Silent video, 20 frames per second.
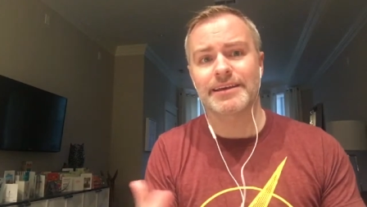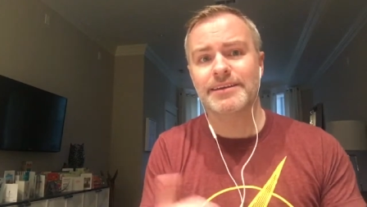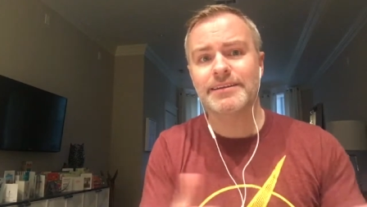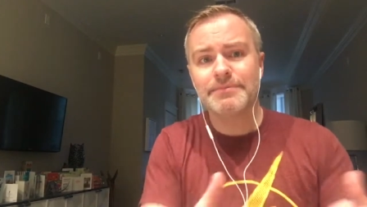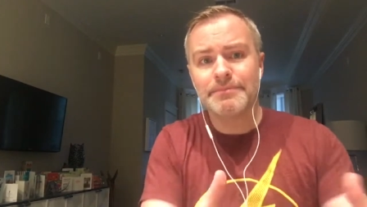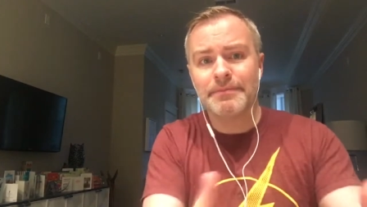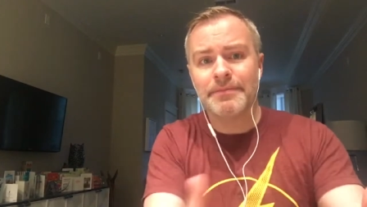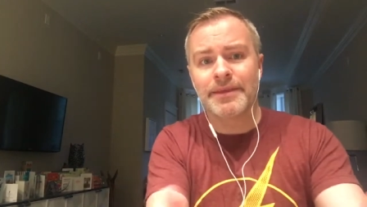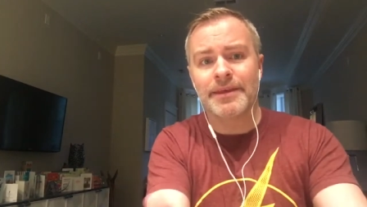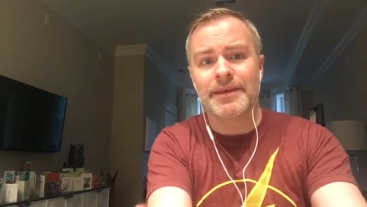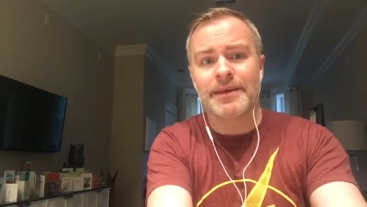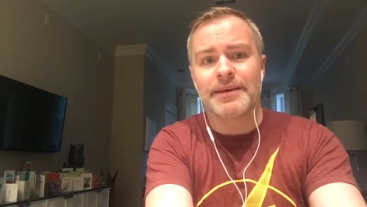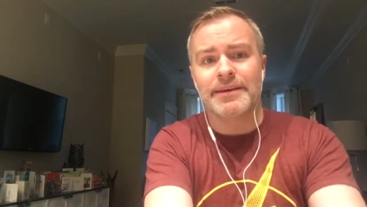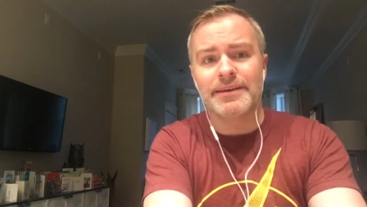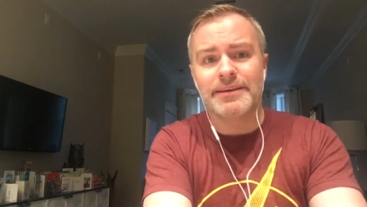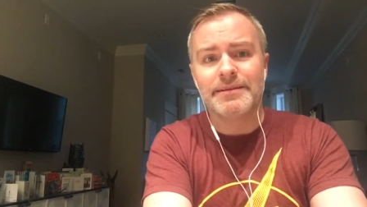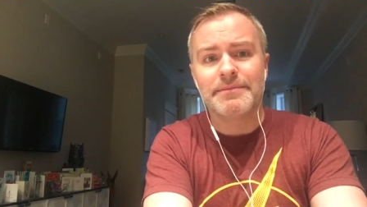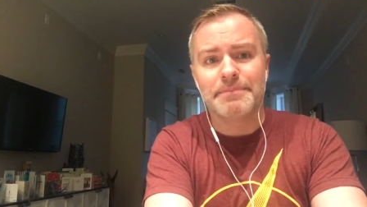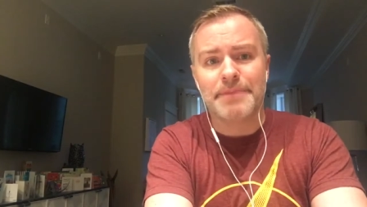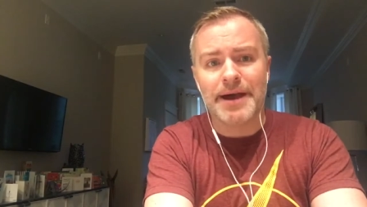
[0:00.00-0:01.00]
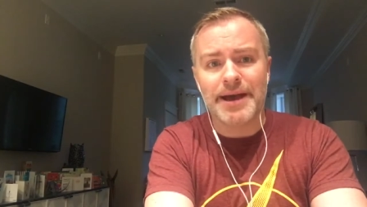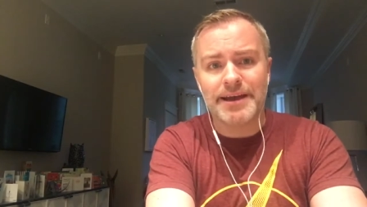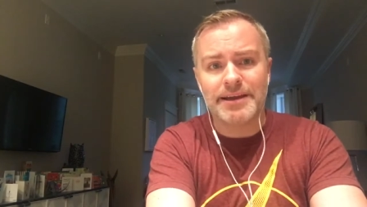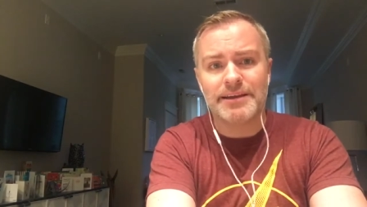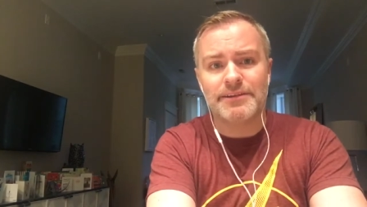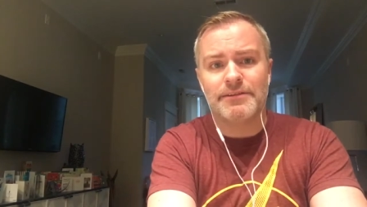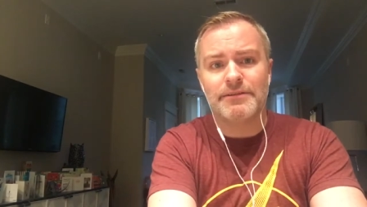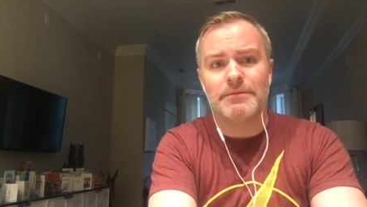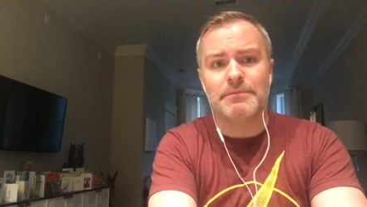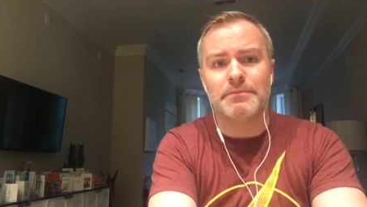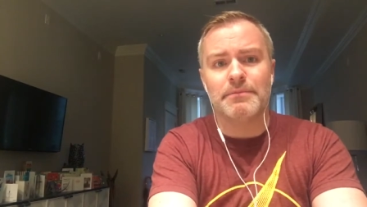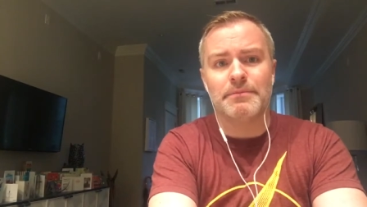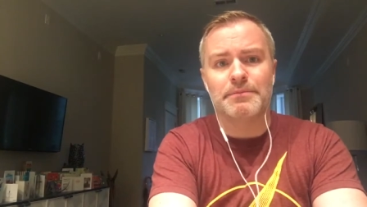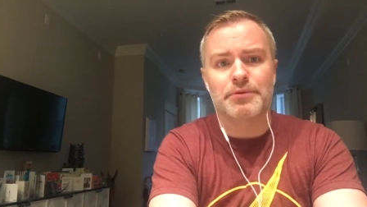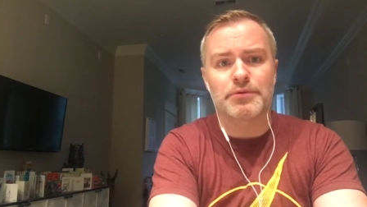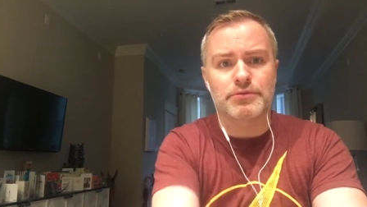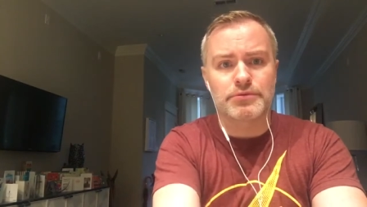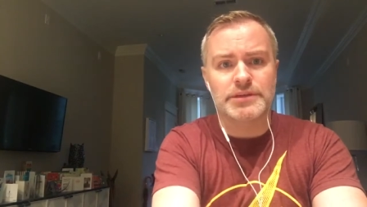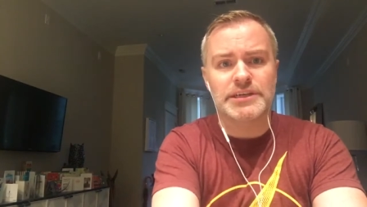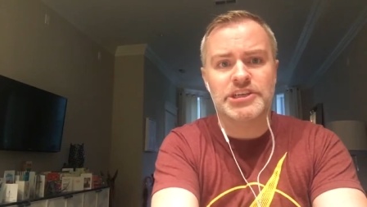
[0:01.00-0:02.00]
I didn't buy any
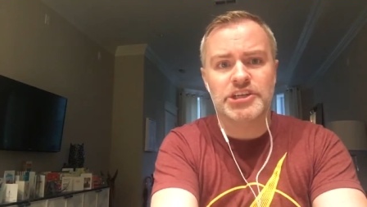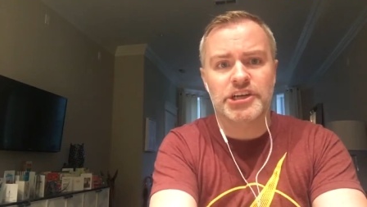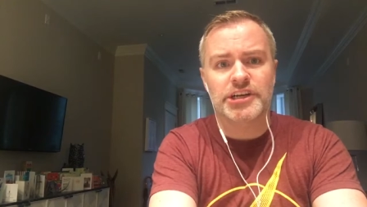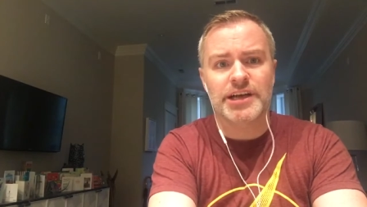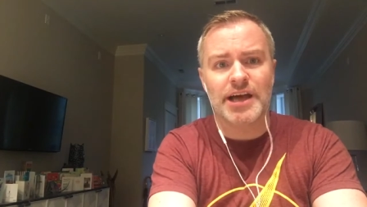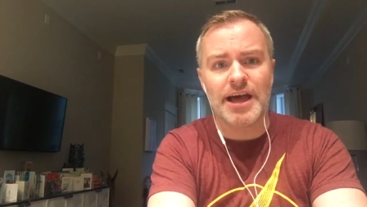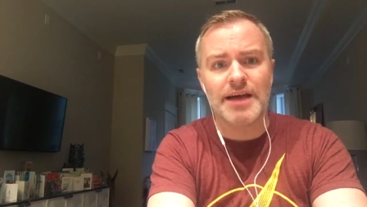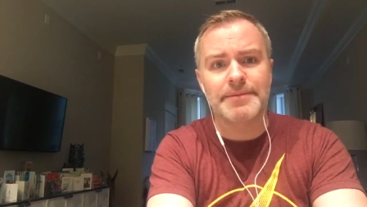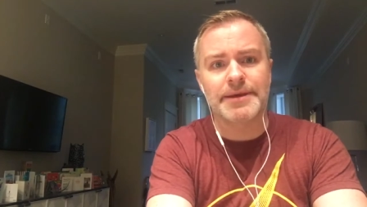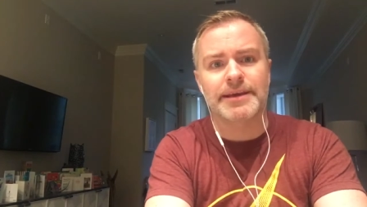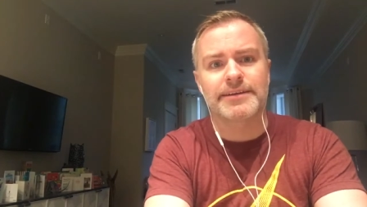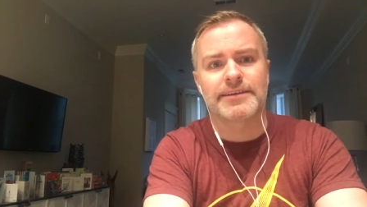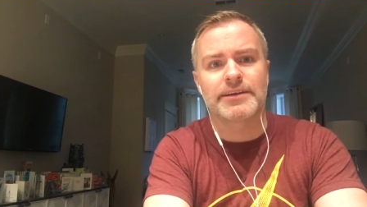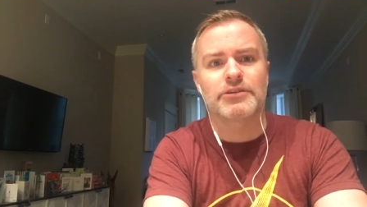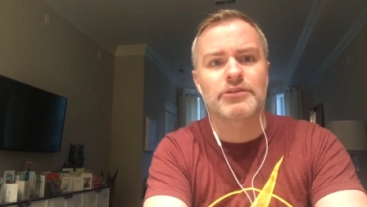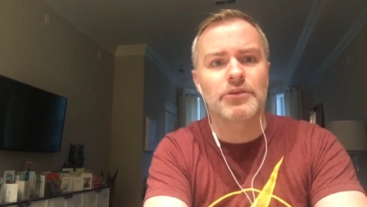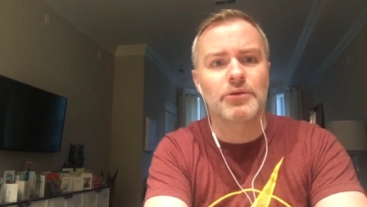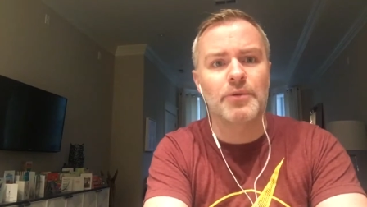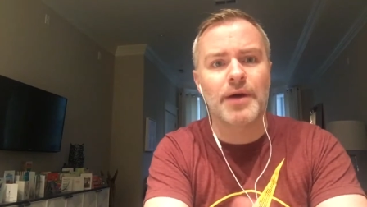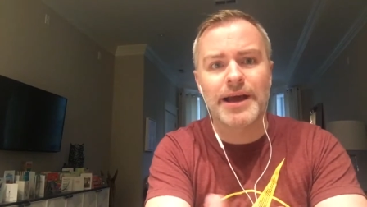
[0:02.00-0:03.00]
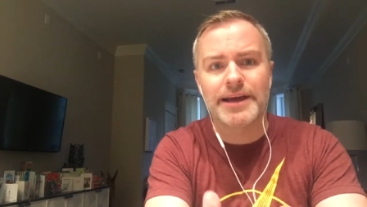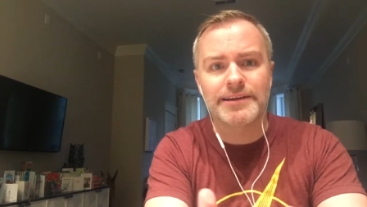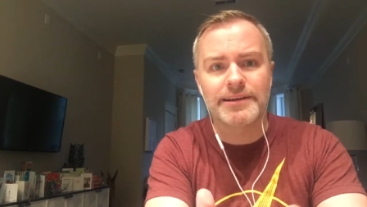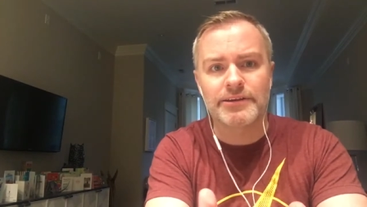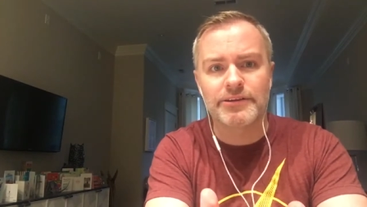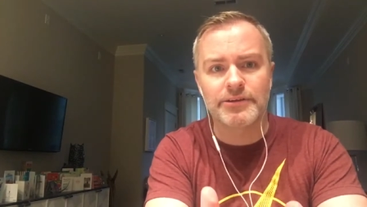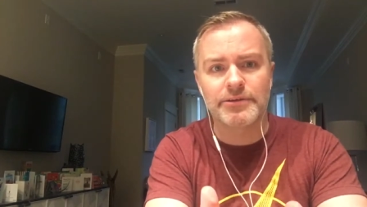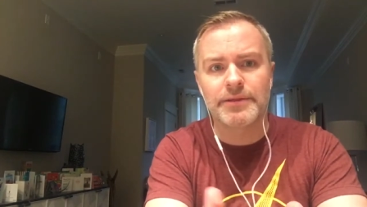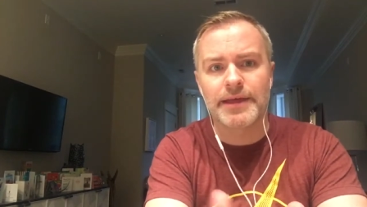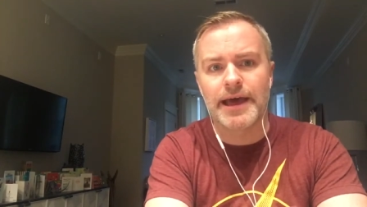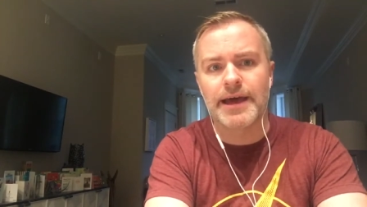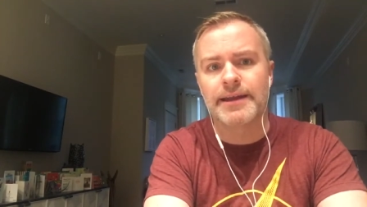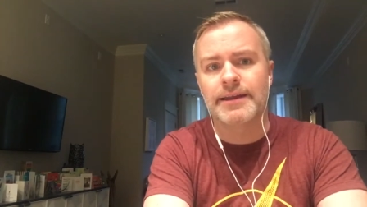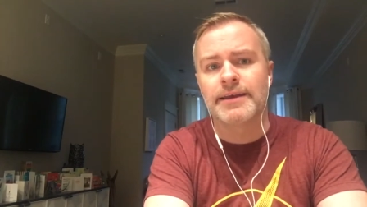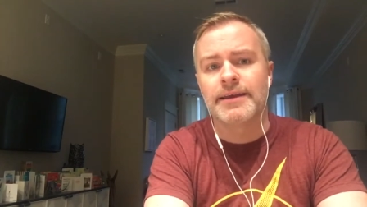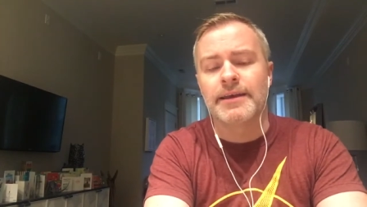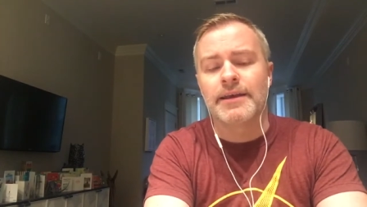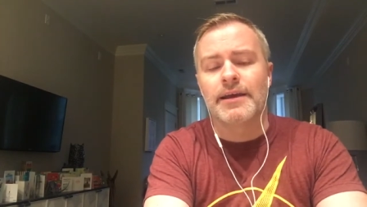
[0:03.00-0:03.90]
Parisian comics. I don't know why I didn't do that.